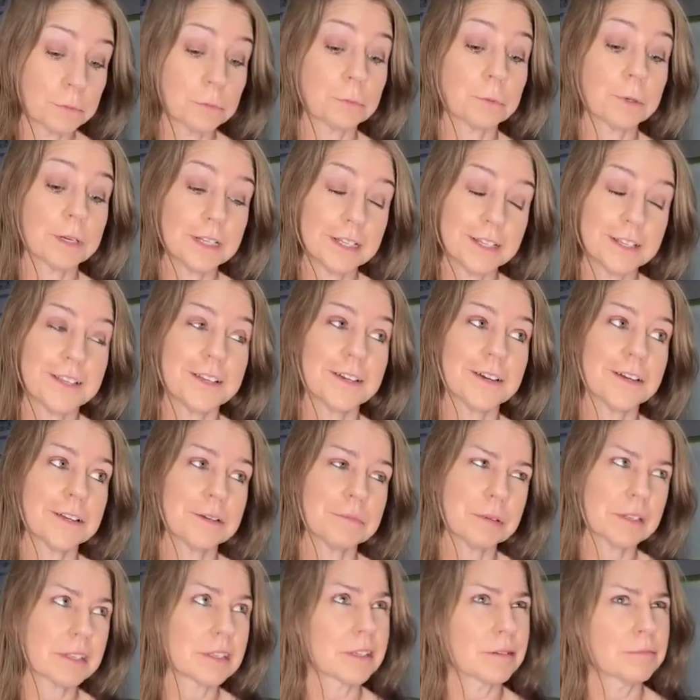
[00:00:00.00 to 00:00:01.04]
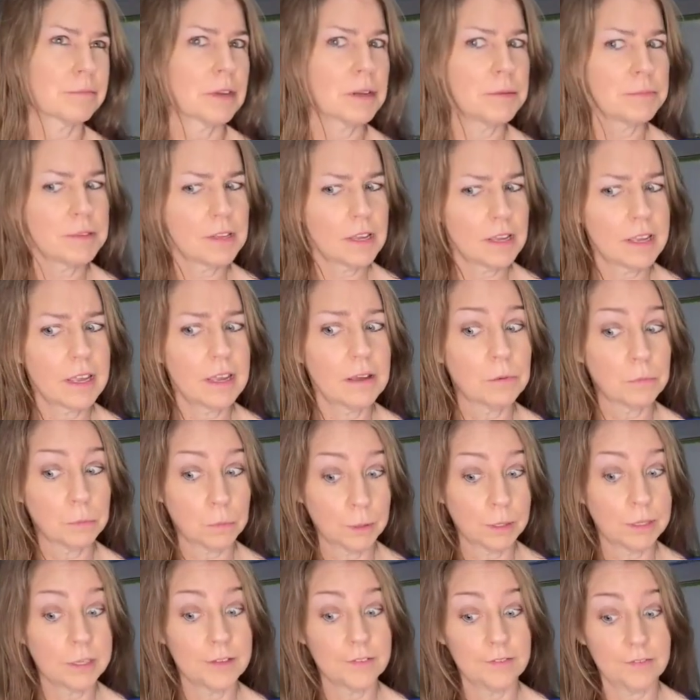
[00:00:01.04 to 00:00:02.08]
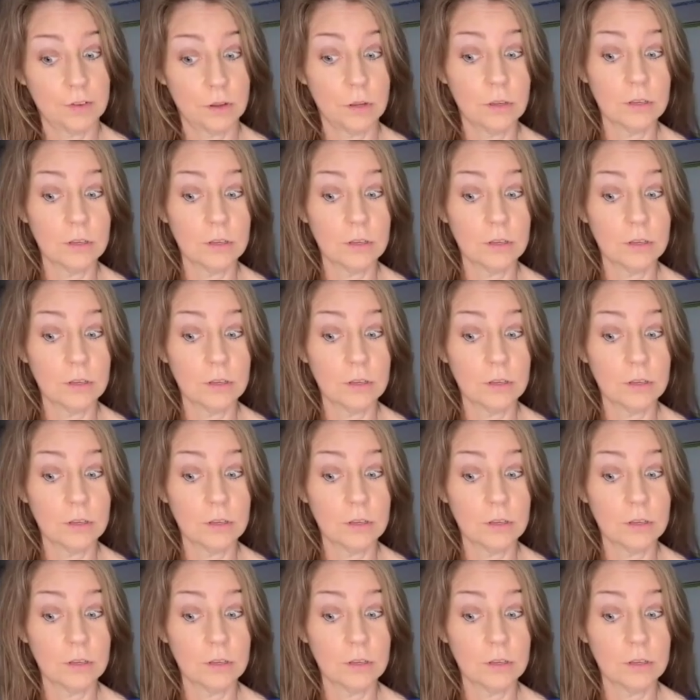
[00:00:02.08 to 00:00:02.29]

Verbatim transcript: It's really good, but sometimes I get really